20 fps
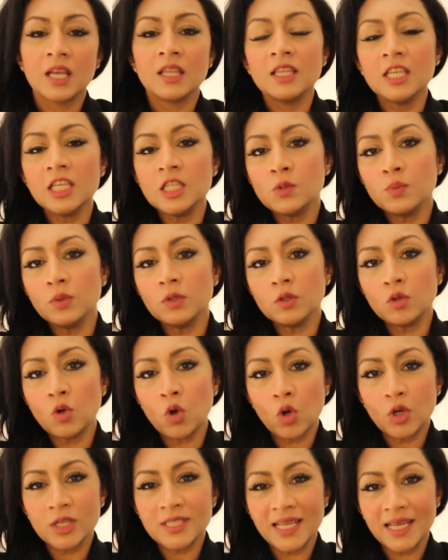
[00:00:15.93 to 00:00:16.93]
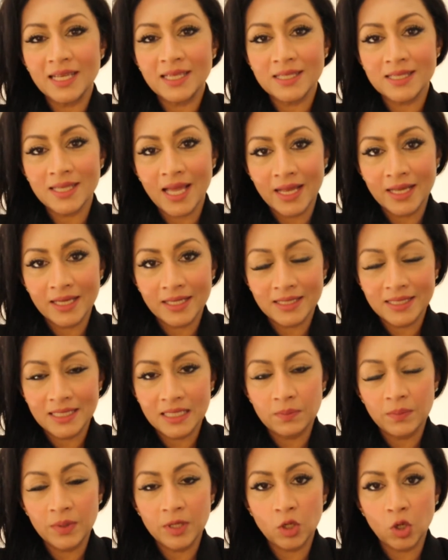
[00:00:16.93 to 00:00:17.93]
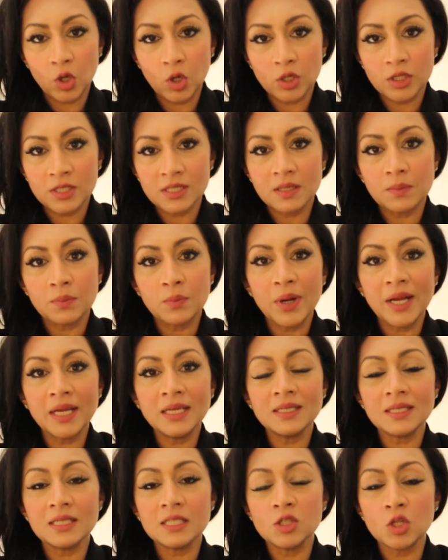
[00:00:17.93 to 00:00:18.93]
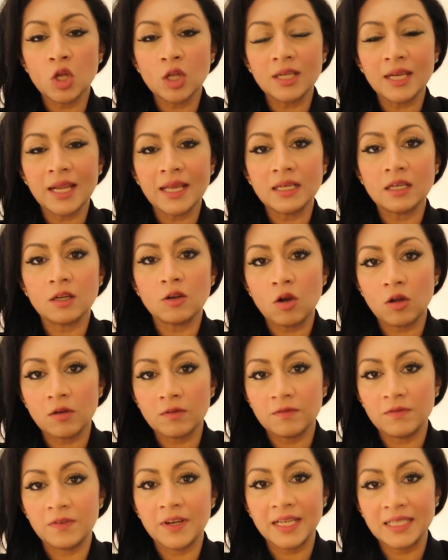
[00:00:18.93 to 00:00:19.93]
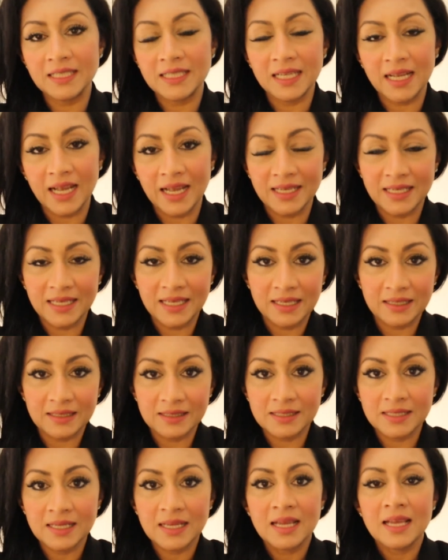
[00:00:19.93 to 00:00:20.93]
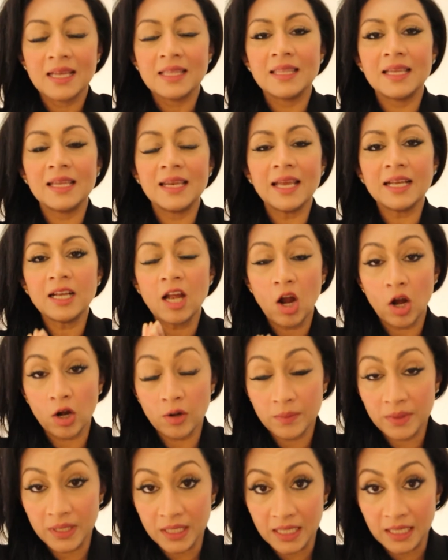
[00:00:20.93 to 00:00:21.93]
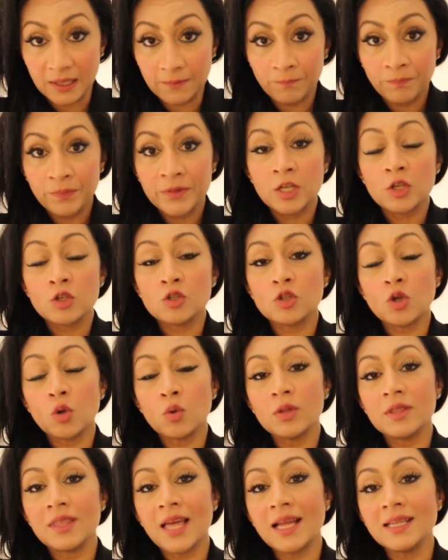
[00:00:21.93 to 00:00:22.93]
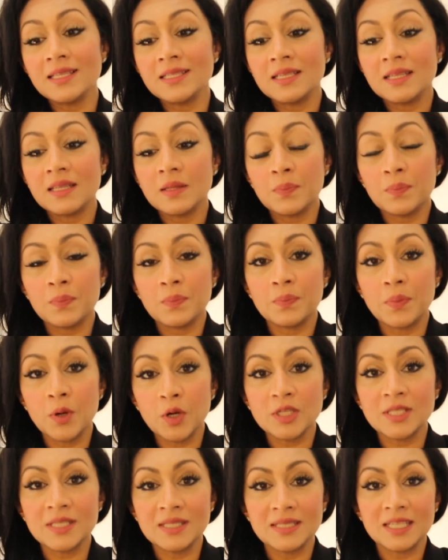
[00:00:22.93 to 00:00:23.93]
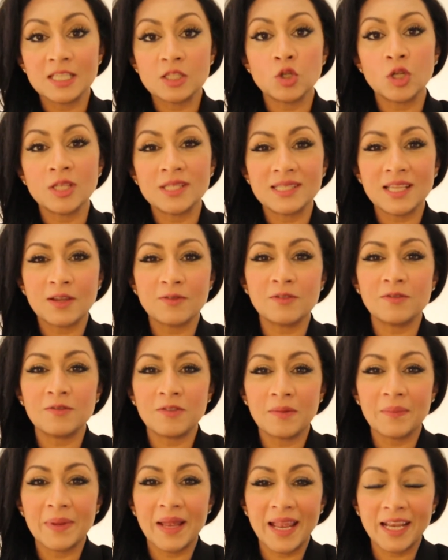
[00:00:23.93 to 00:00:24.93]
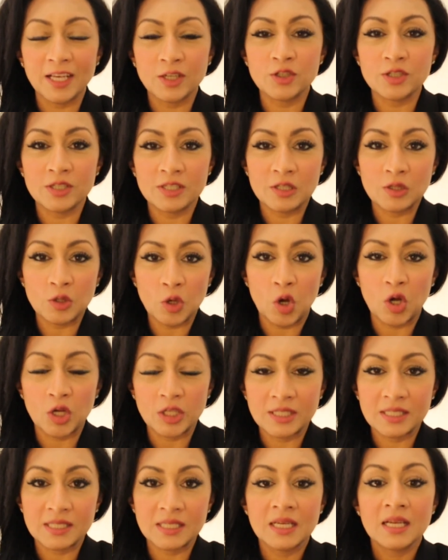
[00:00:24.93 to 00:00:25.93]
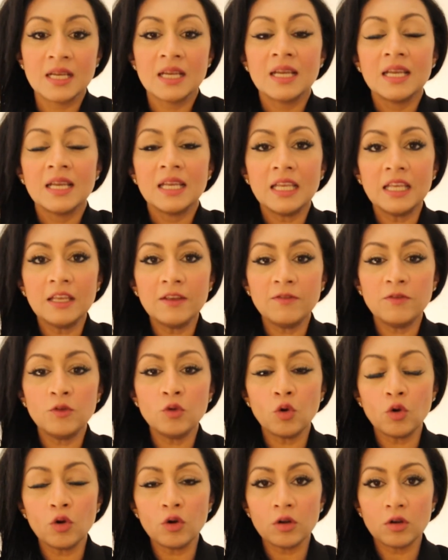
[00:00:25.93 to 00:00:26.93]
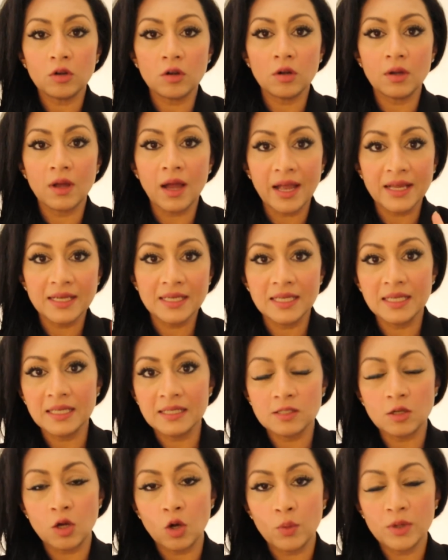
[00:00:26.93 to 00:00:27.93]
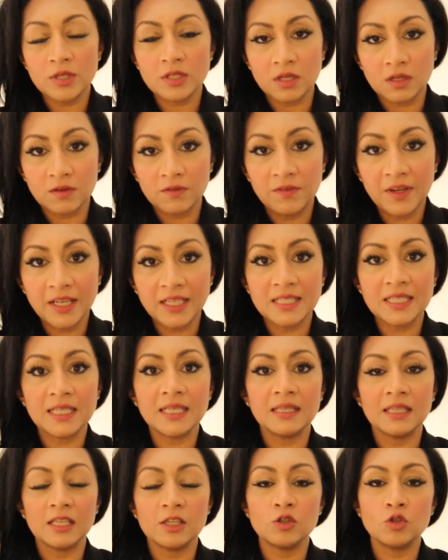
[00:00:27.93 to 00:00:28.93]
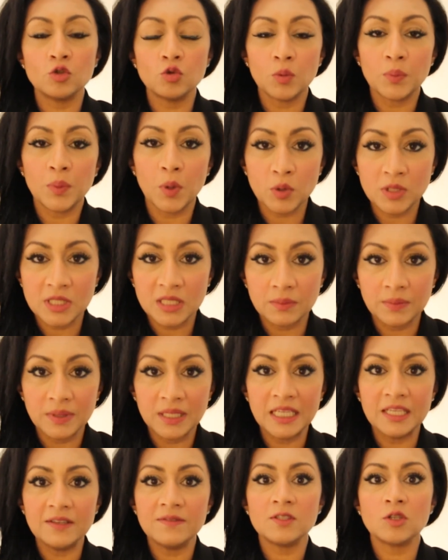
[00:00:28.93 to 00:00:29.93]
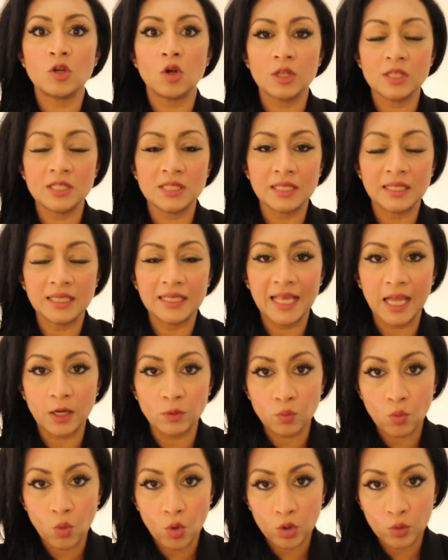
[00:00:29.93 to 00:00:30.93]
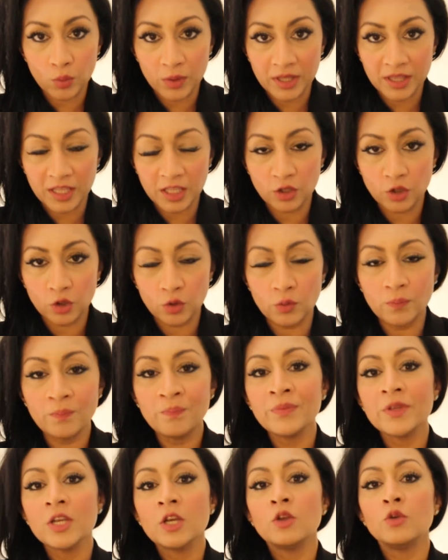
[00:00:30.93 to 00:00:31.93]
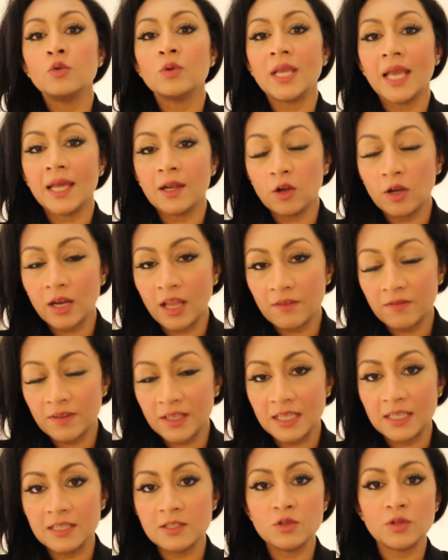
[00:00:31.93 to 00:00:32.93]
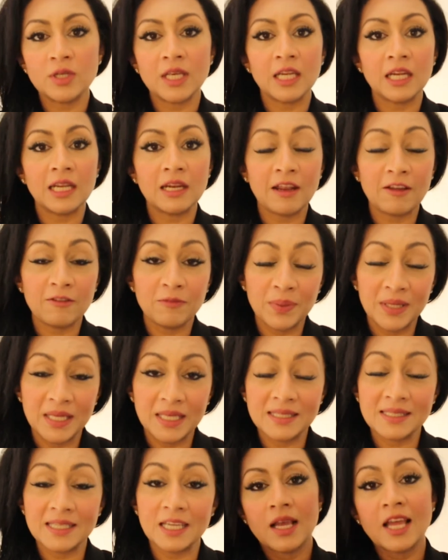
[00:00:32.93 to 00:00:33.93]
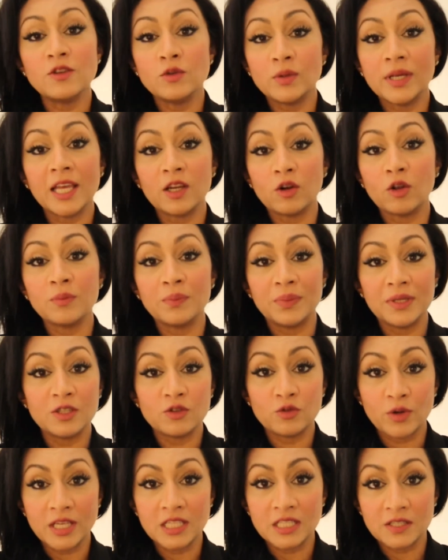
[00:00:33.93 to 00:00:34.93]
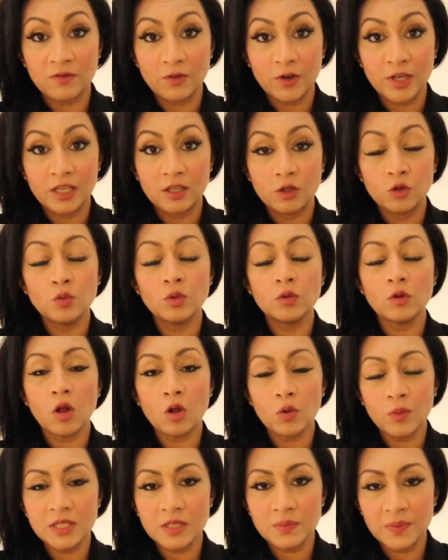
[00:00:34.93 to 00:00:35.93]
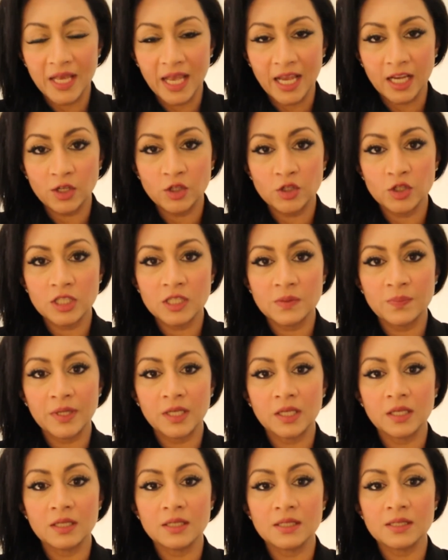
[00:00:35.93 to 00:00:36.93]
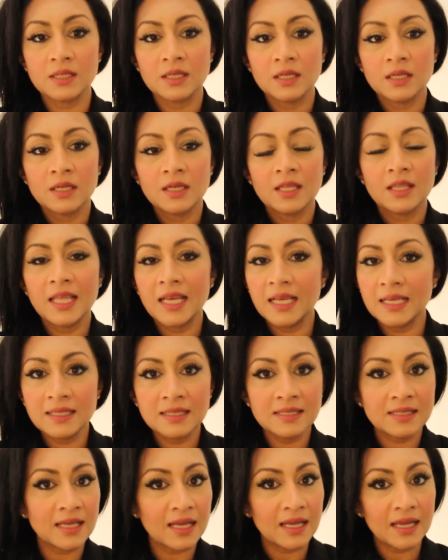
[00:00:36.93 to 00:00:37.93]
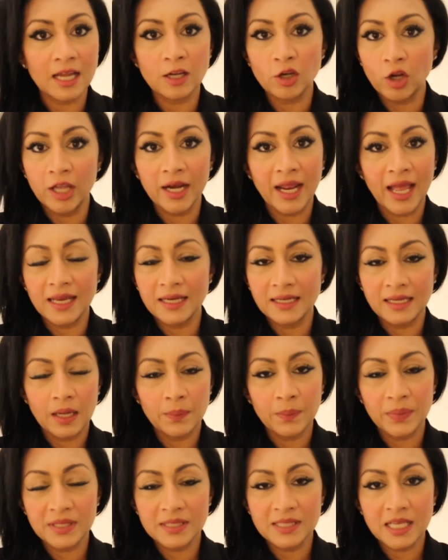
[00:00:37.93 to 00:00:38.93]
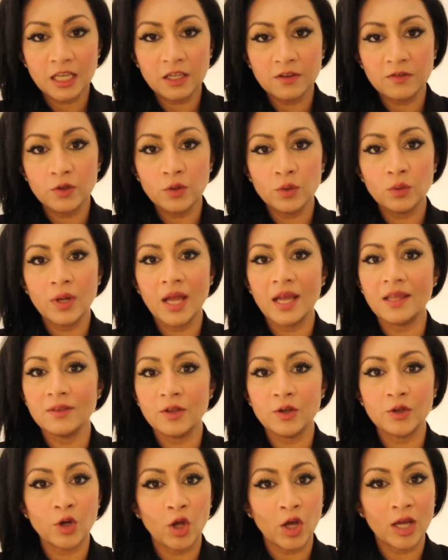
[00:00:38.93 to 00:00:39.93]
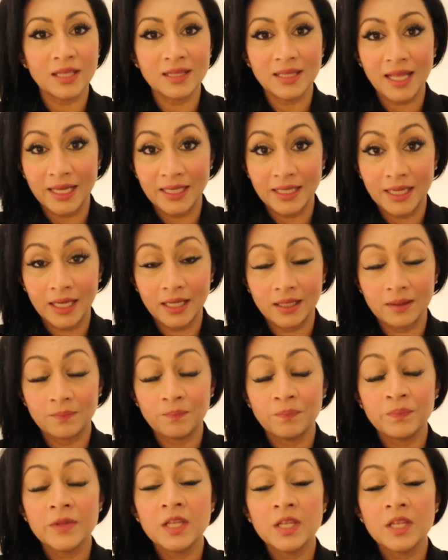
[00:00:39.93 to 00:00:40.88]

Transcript: This will cause anxiety because the brain does not like conflicting ideas. They like harmony so that the person does not suffer from anxious thoughts. If your ideas are always conflicting and there's two opposing beliefs constantly at war within you, you cannot have ease, you cannot have peace, and you cannot be stress-free. You will always be anxious because things are not adding up inside of you and they're not aligning.